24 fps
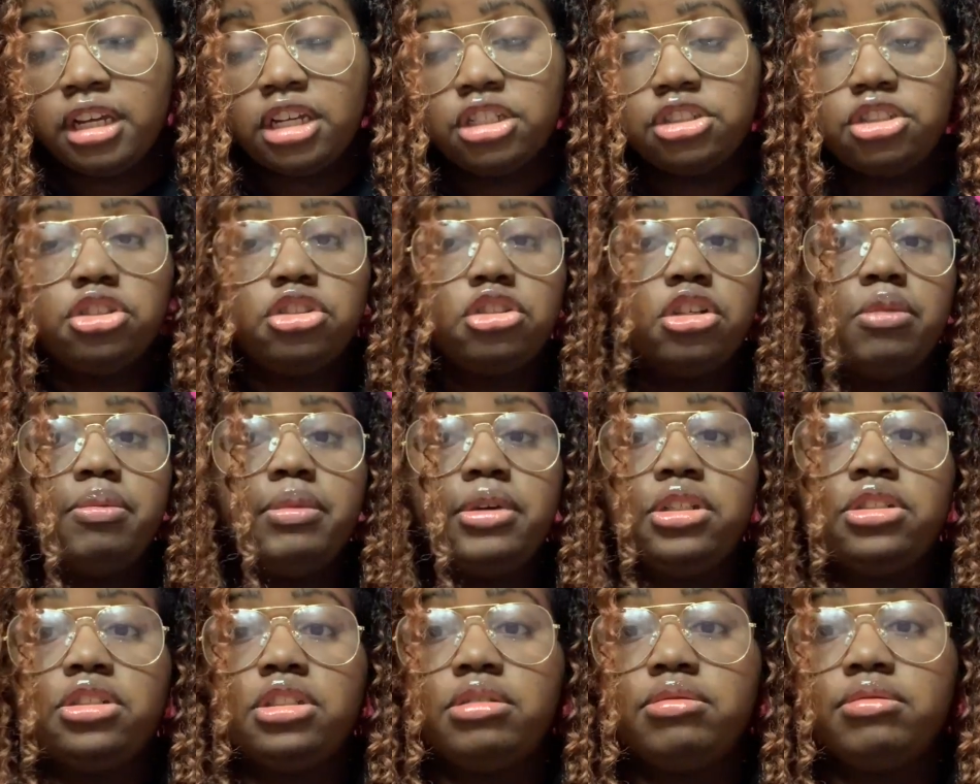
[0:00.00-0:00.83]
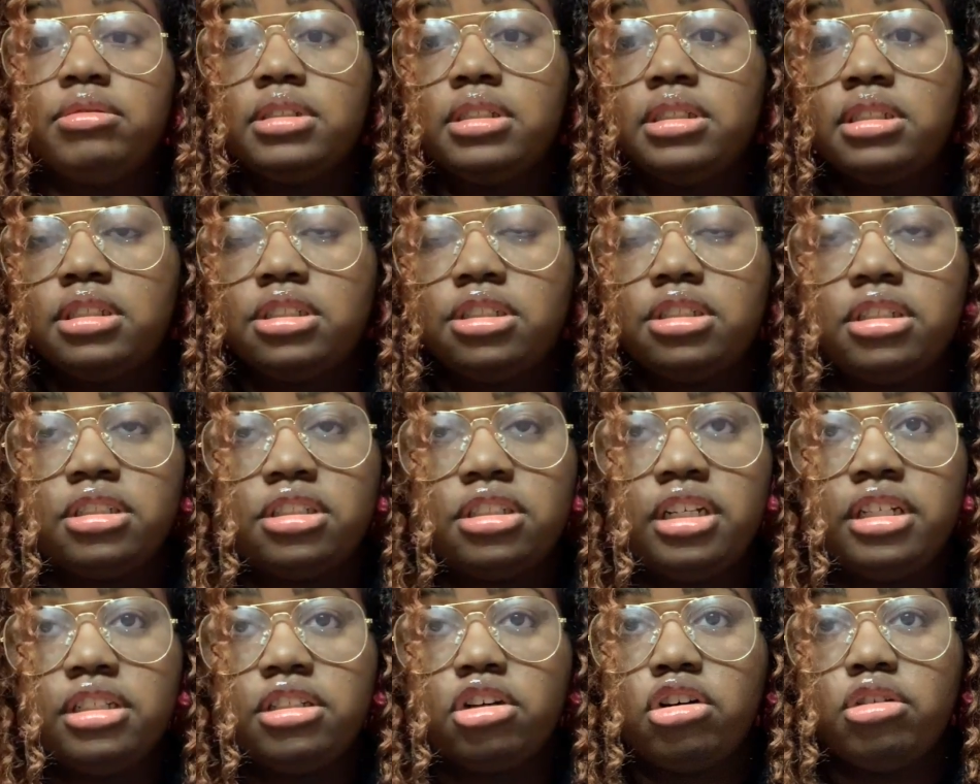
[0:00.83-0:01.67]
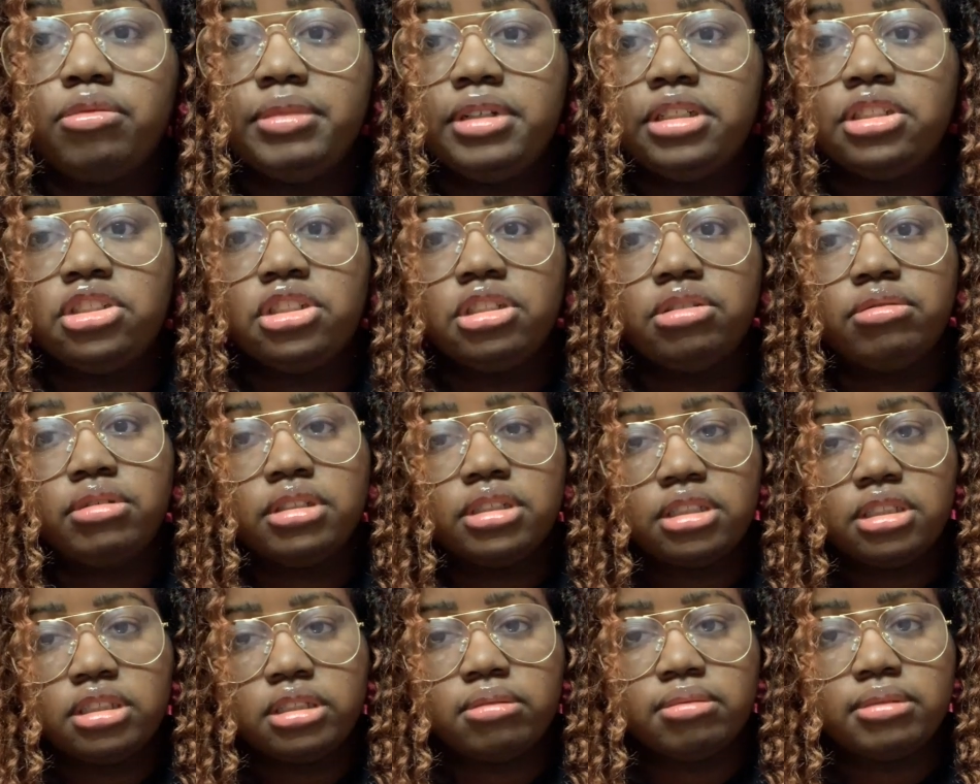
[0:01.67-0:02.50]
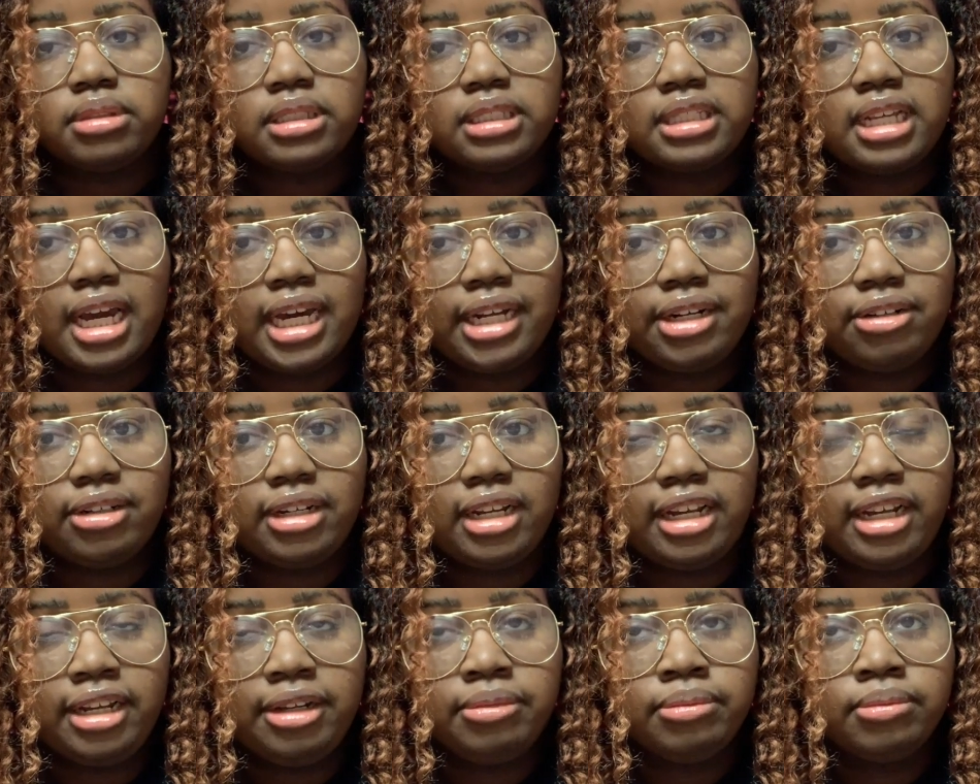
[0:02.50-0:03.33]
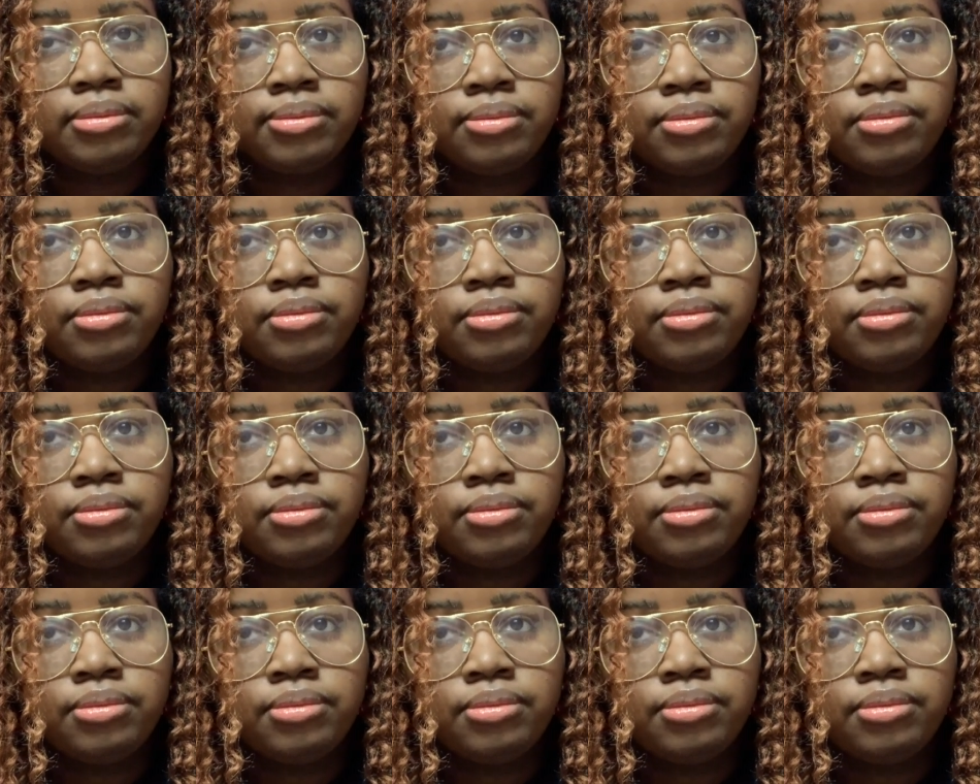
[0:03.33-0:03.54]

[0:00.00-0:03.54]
She told me she would ship Saturday,